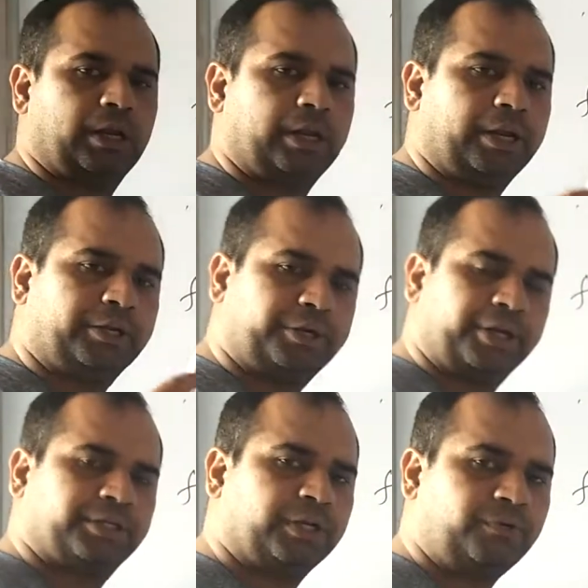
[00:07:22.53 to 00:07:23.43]

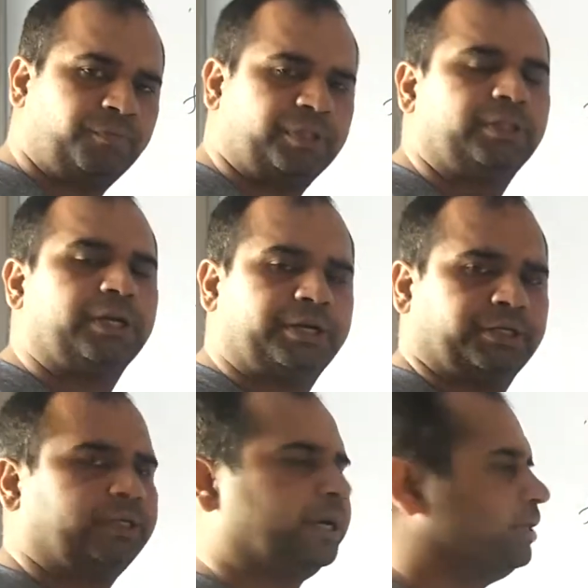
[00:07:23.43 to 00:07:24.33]
iteration, within the
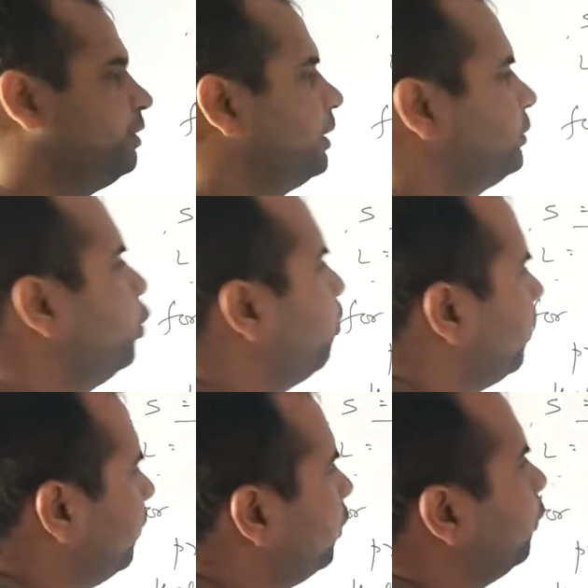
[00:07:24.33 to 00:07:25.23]
iteration, that is nested looping,
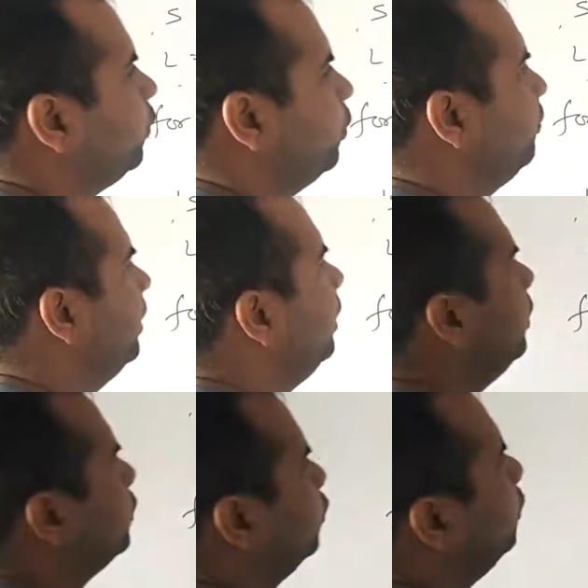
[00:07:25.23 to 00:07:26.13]
will going to be there.
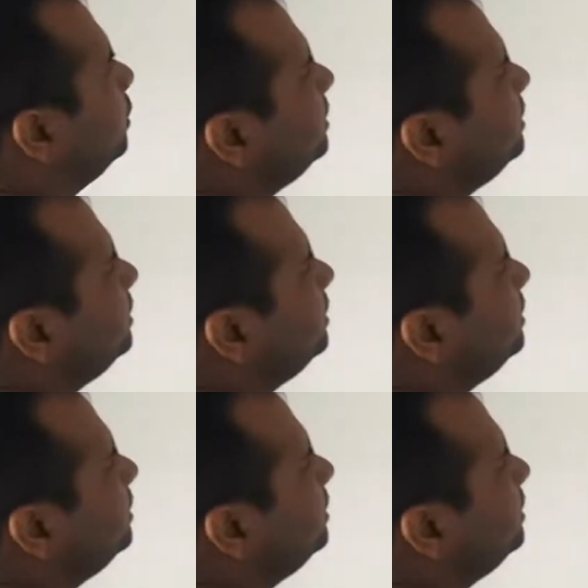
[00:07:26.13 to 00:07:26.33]
So you can see